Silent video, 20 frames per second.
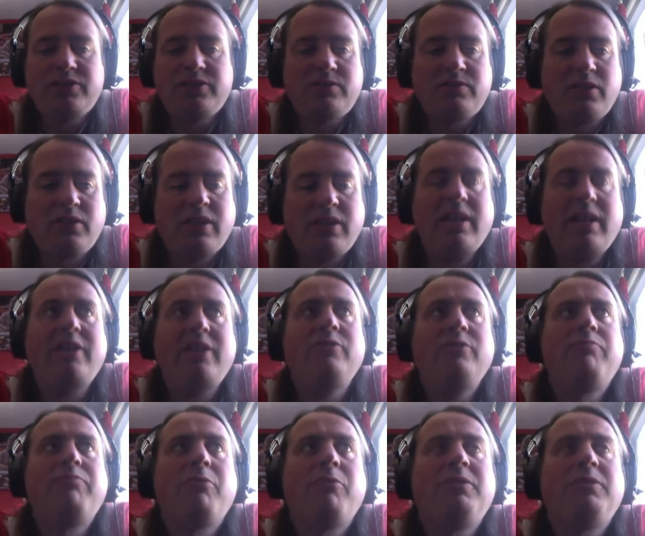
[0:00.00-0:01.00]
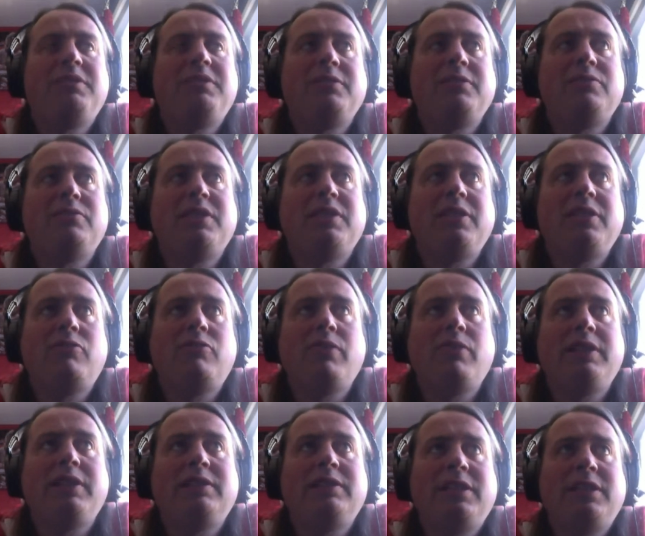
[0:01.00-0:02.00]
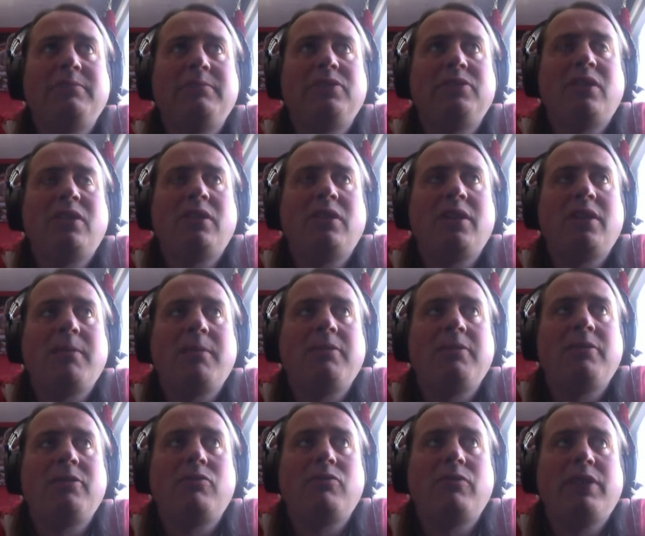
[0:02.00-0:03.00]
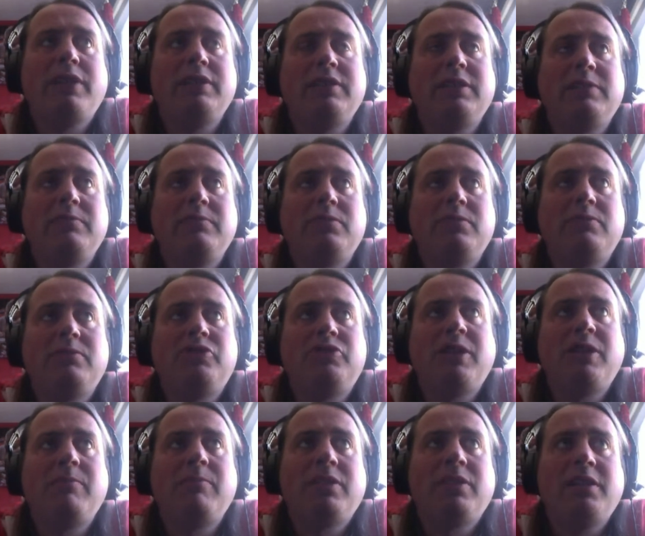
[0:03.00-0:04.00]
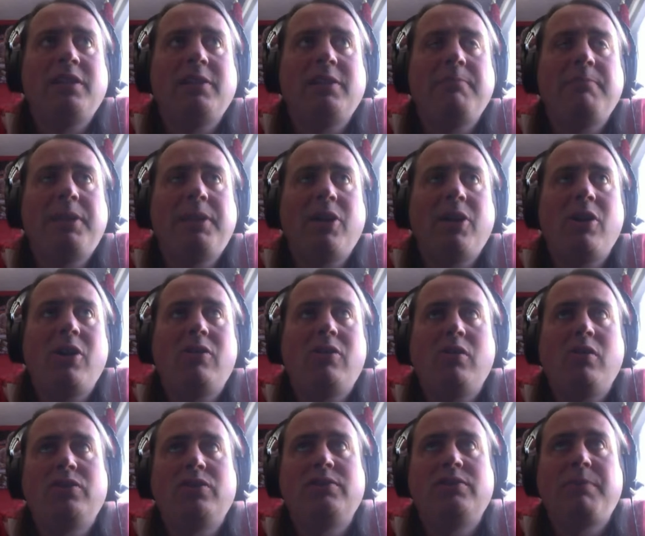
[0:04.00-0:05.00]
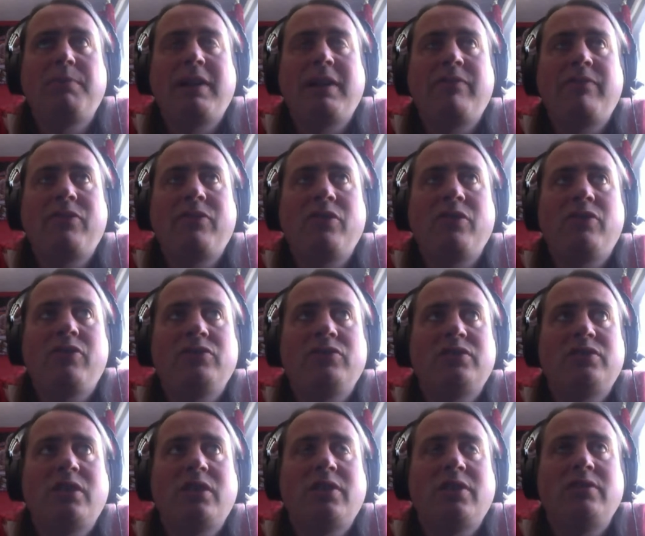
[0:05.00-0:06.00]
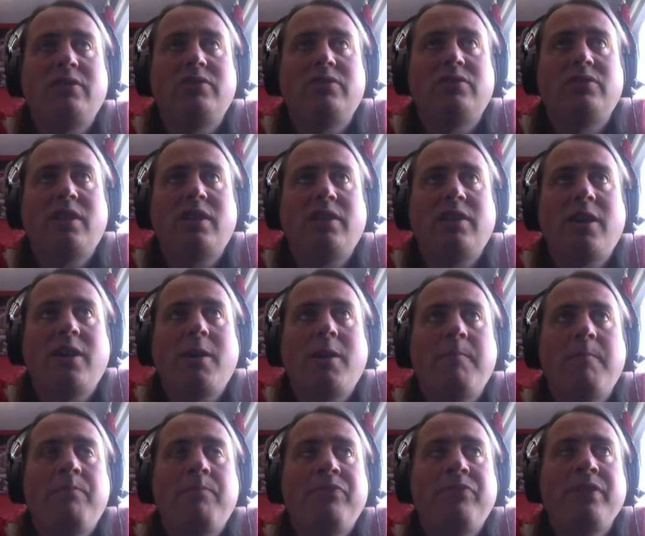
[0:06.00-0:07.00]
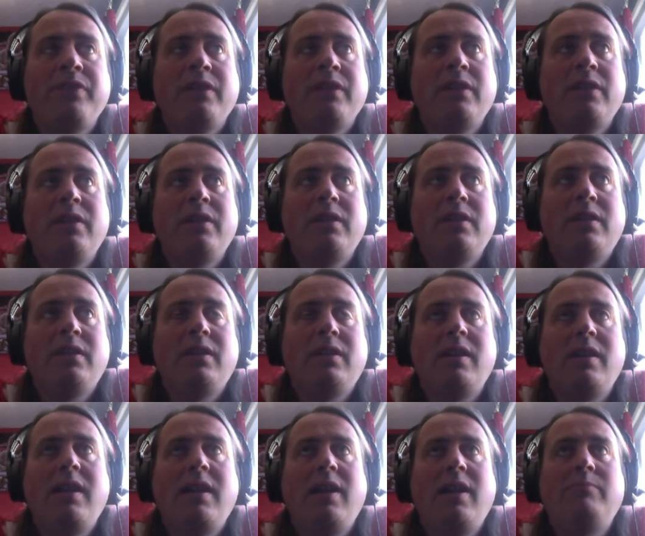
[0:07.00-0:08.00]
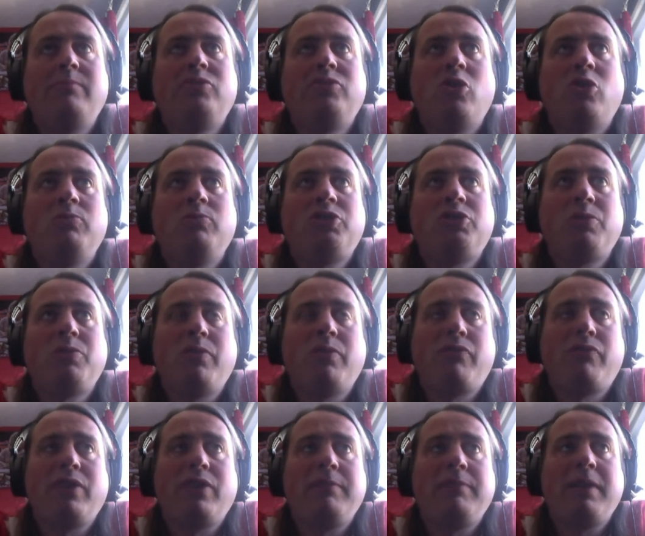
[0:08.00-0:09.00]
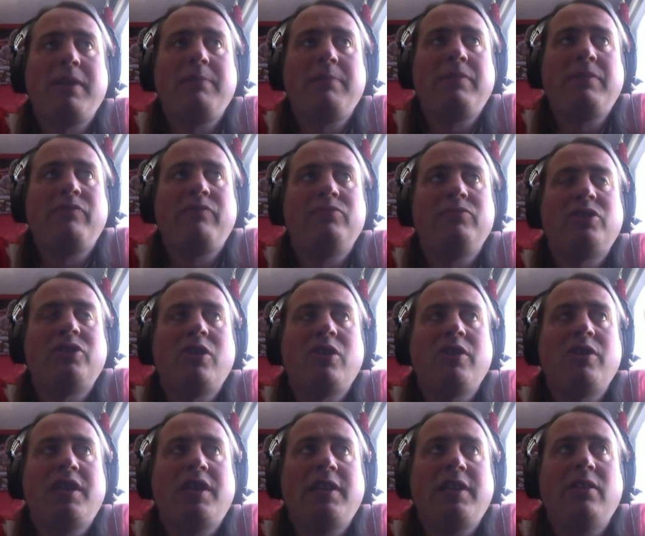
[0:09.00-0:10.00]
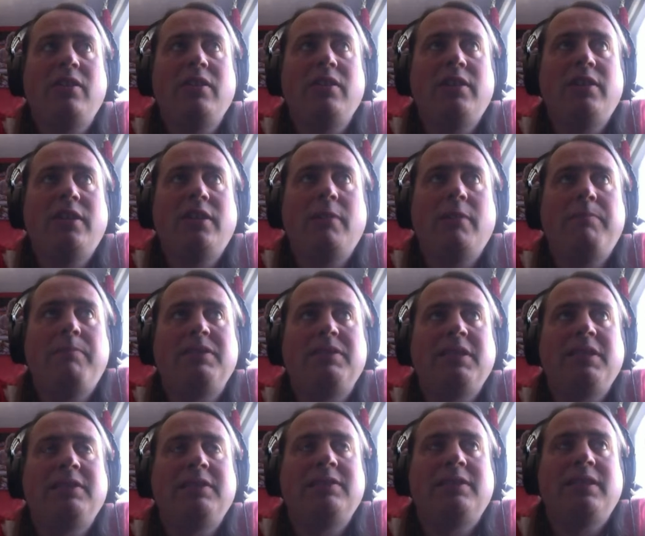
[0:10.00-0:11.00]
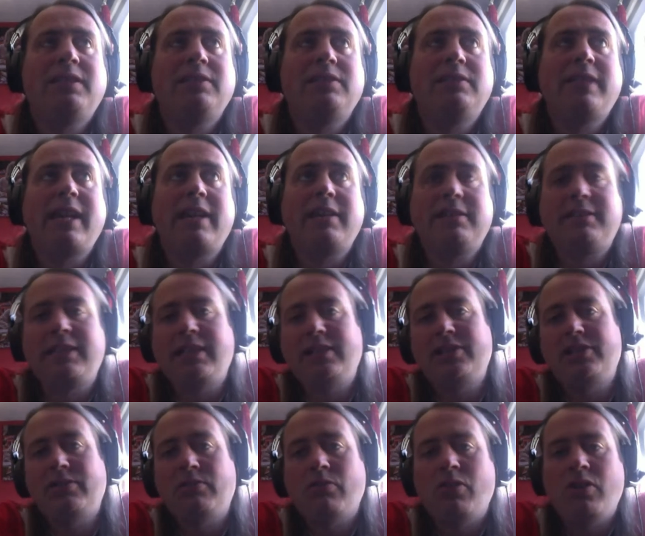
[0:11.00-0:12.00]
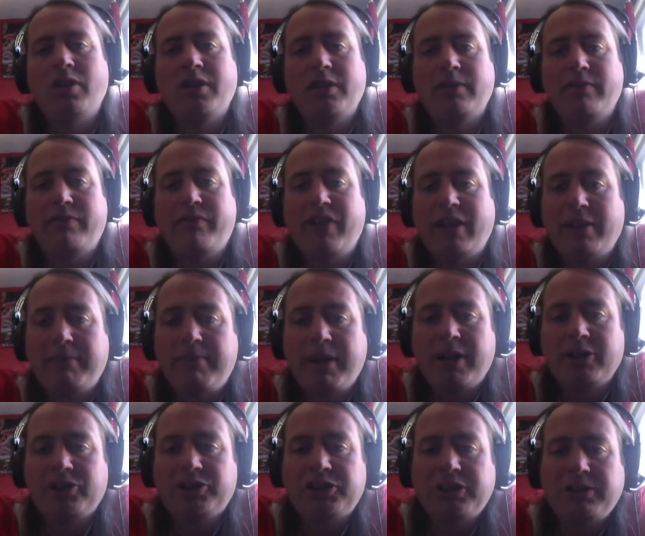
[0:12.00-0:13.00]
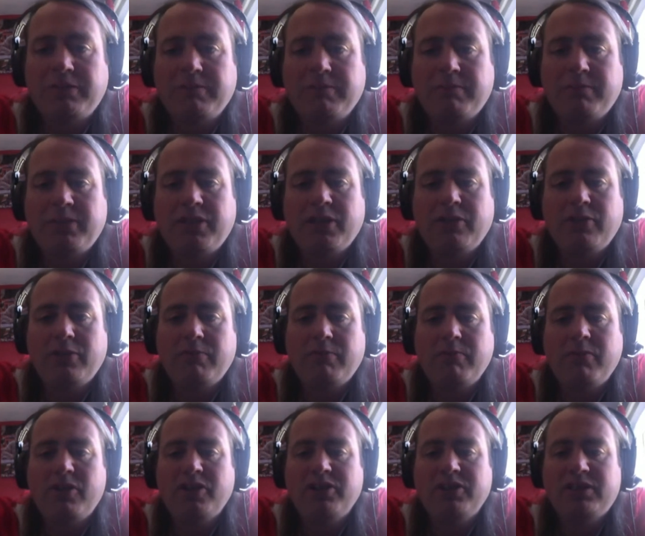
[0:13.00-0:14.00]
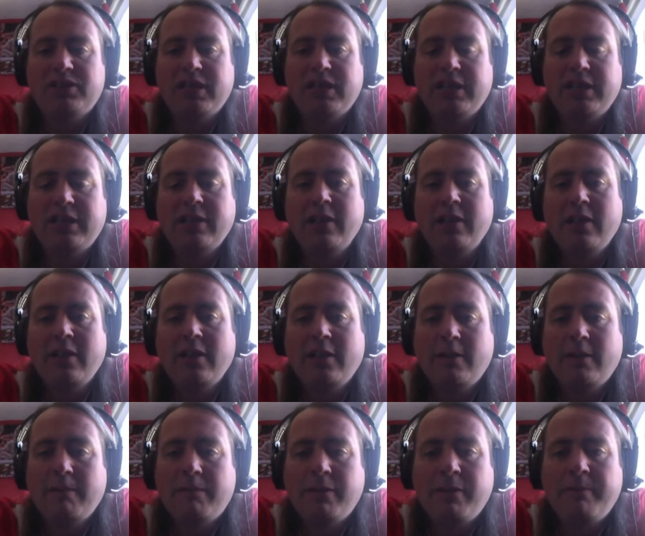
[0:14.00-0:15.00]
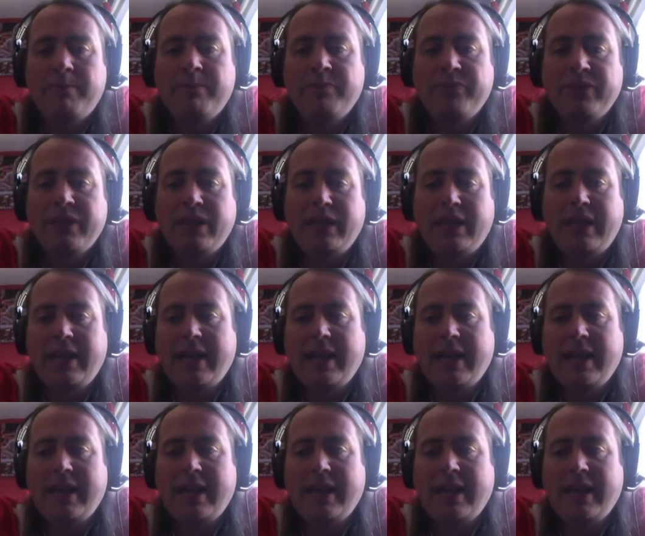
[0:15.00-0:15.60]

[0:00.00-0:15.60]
You'll probably still see the Greek teams, a couple of the Greek teams, generally Olympiakos, Panathinaikos, that is, and top 2 or 3 maybe from Turkey, like Besiktas, Galatasaray, Fenerbahce. You might see, but it